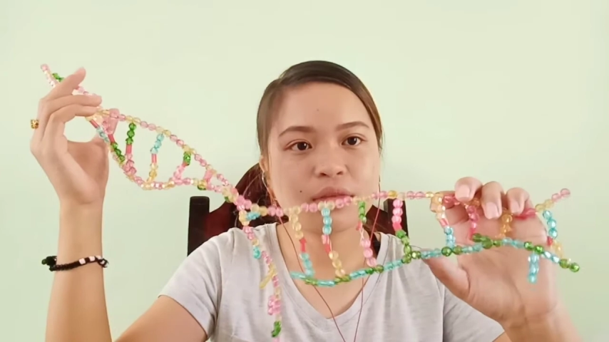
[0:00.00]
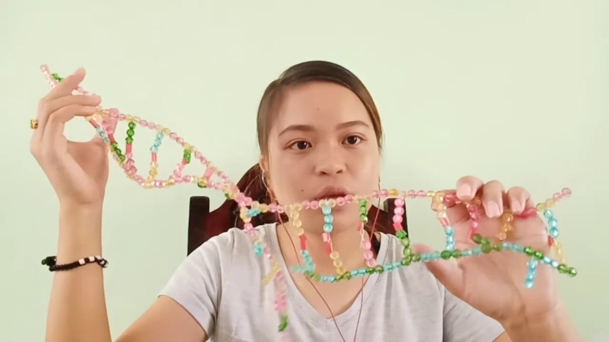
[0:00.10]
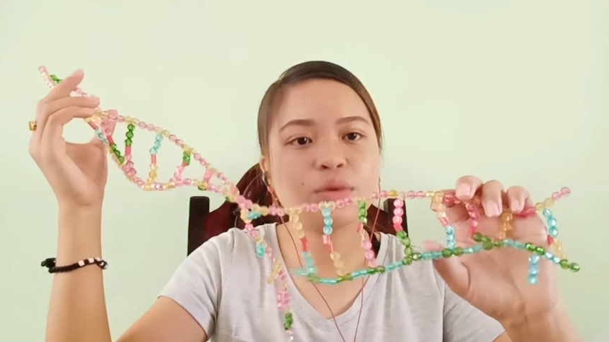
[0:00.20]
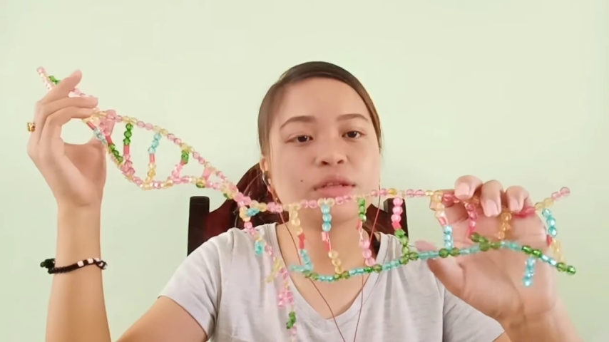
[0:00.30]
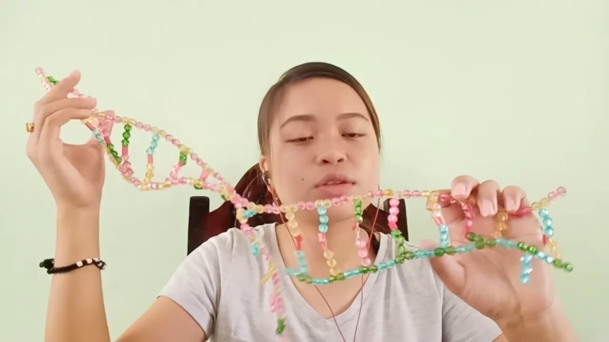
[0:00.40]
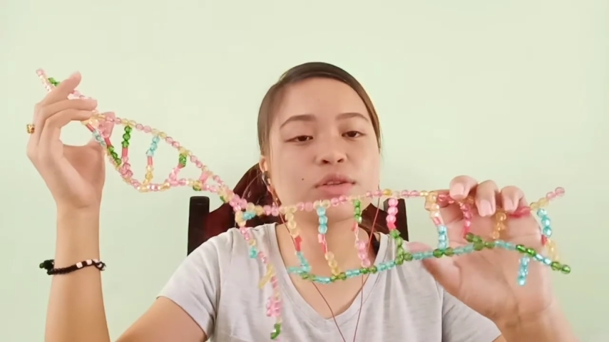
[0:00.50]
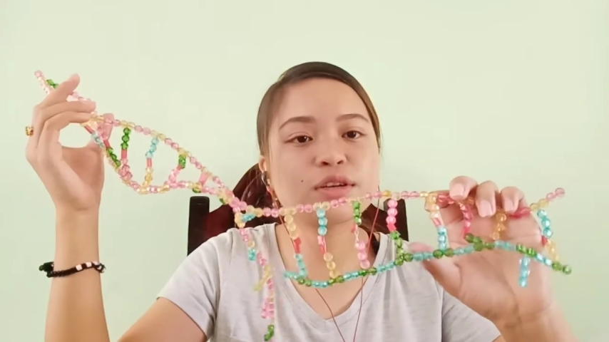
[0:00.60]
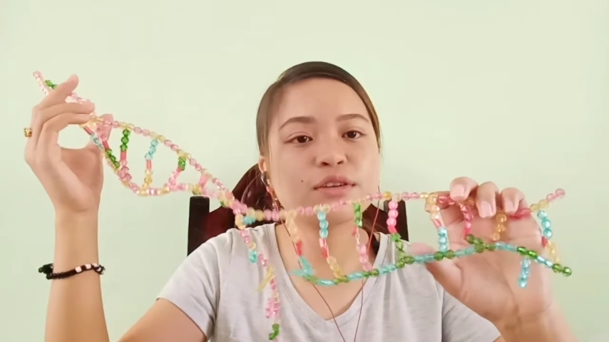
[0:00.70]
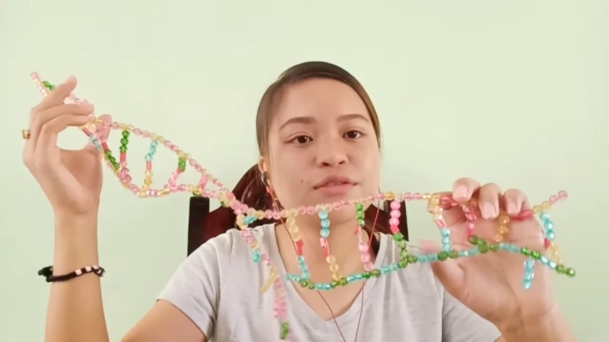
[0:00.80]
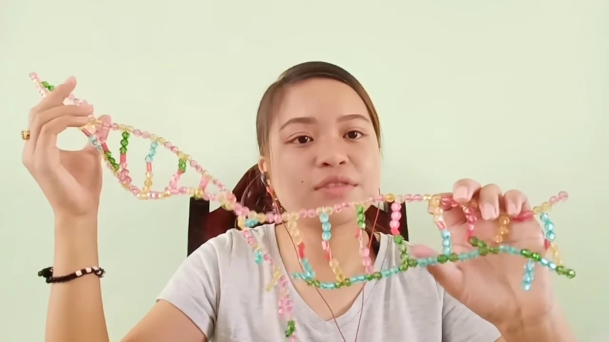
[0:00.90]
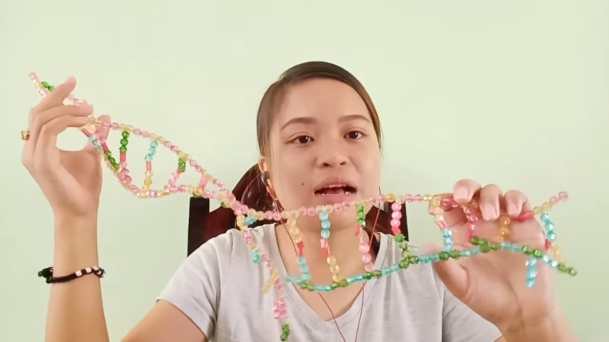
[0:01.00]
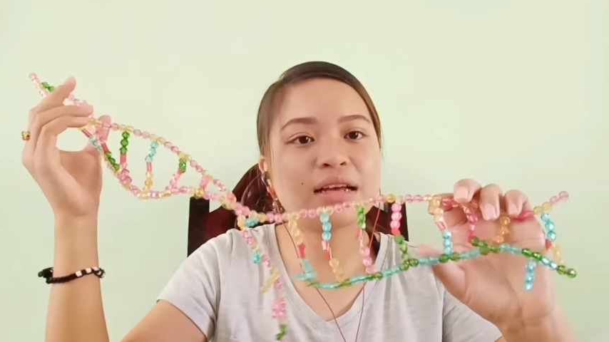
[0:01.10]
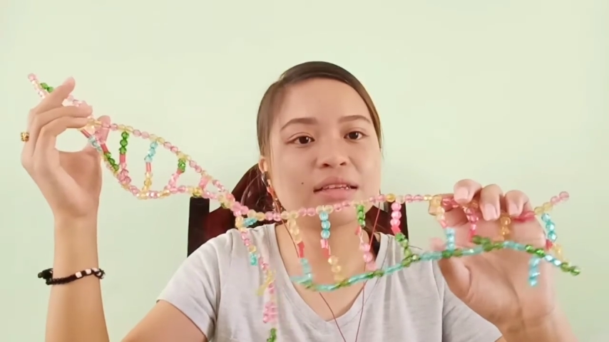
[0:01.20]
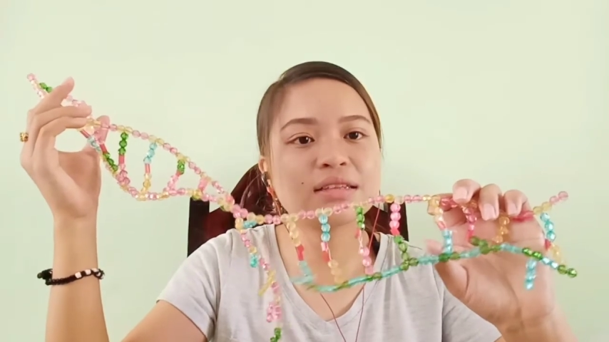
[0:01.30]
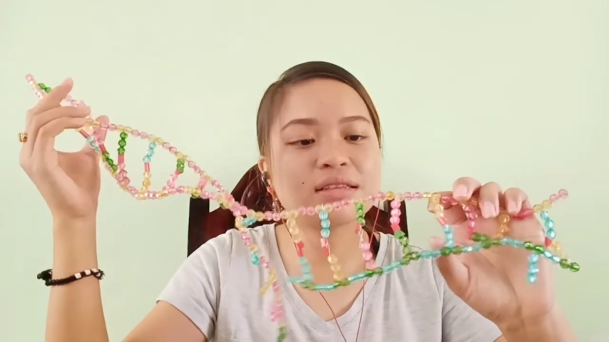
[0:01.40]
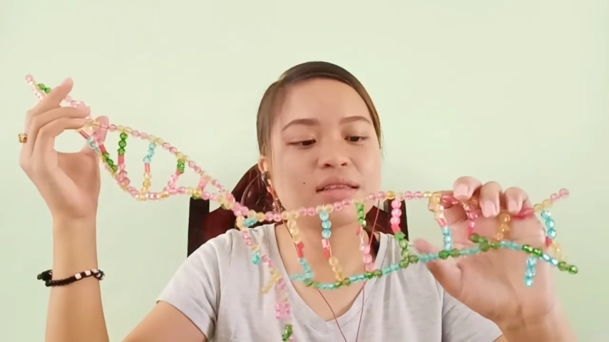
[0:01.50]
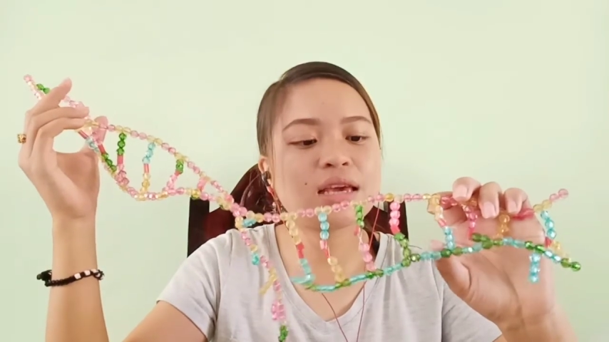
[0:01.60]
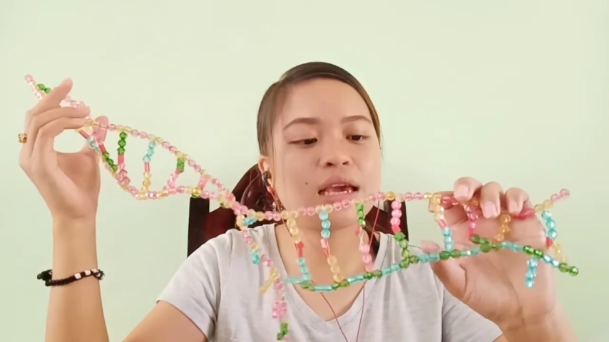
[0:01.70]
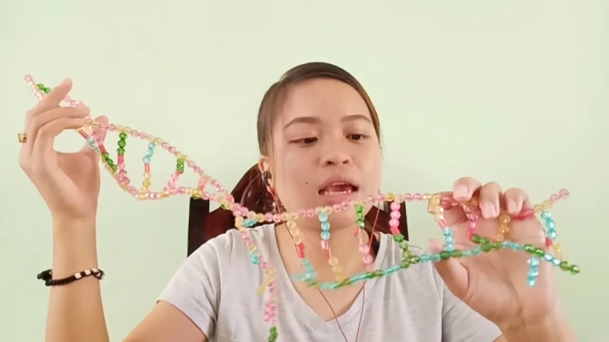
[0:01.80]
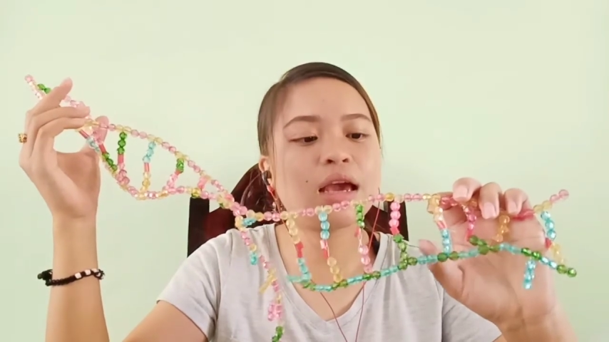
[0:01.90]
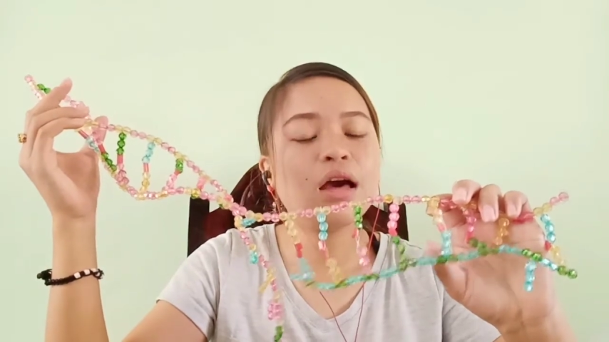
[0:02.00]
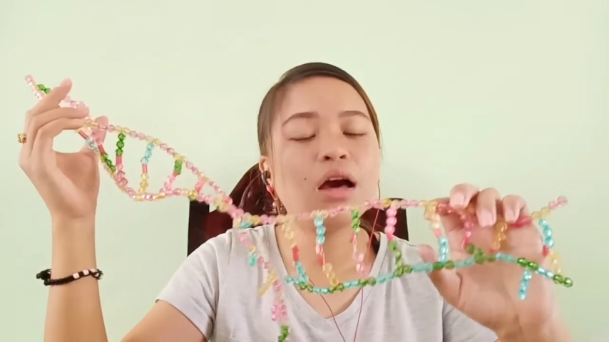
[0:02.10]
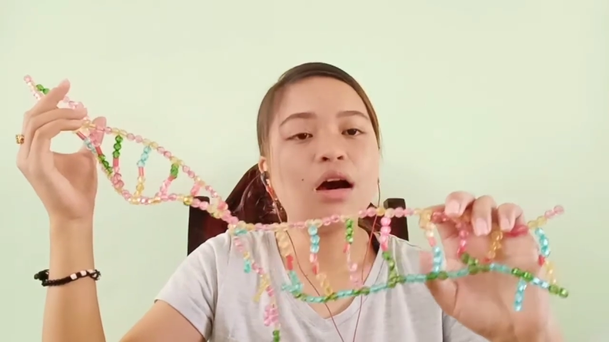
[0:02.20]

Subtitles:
will serve as the